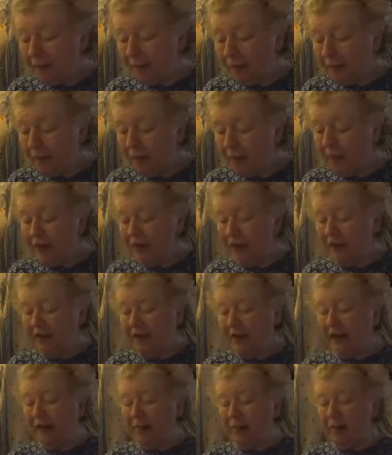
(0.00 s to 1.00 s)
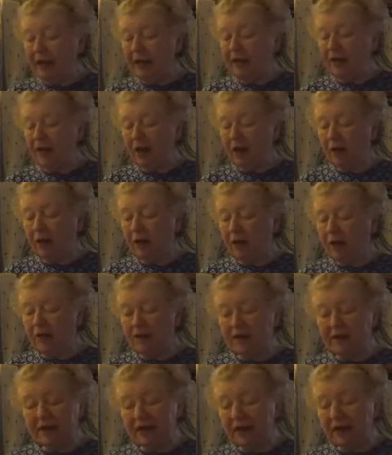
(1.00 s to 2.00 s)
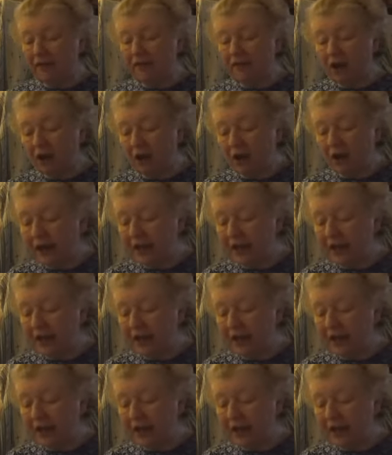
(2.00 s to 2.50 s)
but that they may know that the Son of God